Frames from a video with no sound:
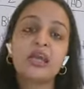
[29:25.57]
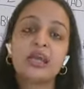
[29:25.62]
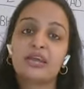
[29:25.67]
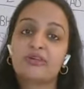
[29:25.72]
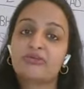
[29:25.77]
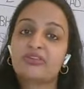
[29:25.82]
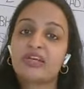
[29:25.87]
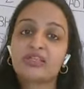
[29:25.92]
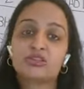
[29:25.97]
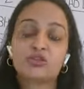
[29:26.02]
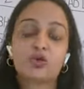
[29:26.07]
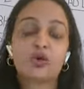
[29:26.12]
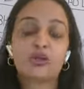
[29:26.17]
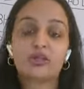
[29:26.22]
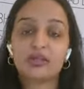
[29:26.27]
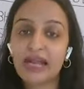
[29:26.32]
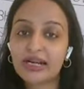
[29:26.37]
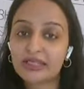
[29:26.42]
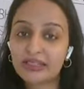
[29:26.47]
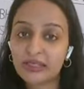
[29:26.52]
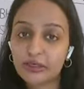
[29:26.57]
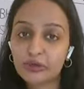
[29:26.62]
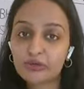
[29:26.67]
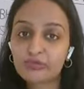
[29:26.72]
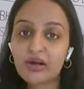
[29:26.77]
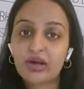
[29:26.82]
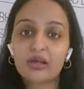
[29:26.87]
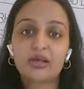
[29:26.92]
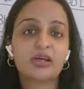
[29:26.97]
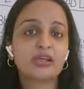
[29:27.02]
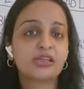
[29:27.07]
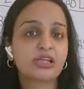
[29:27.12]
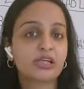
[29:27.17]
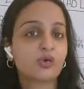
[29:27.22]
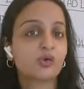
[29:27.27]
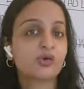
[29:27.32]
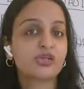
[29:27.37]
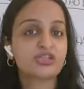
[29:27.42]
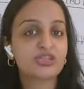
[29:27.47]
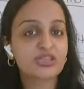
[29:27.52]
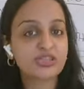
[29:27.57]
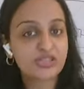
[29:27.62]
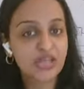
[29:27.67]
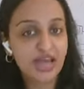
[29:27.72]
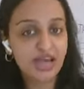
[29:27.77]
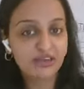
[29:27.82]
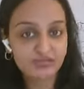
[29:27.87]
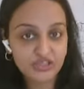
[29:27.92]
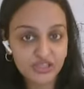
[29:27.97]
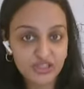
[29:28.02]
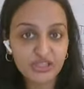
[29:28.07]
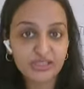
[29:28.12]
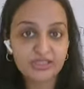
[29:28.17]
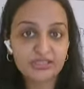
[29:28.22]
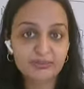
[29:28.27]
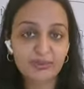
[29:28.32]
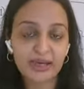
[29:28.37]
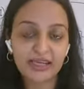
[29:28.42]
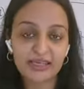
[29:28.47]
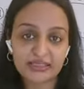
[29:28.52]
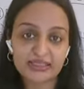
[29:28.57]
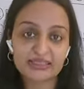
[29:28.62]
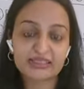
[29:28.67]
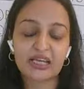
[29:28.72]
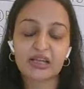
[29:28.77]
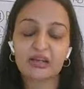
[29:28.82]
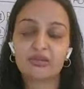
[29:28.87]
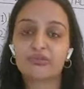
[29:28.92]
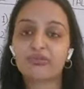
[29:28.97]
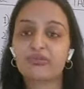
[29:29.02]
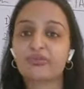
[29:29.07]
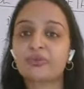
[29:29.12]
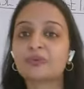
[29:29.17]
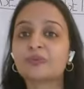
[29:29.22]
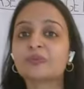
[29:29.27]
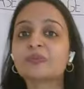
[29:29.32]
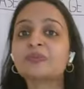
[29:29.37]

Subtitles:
If there's not that kind of hunger, then you can just have cheese by itself.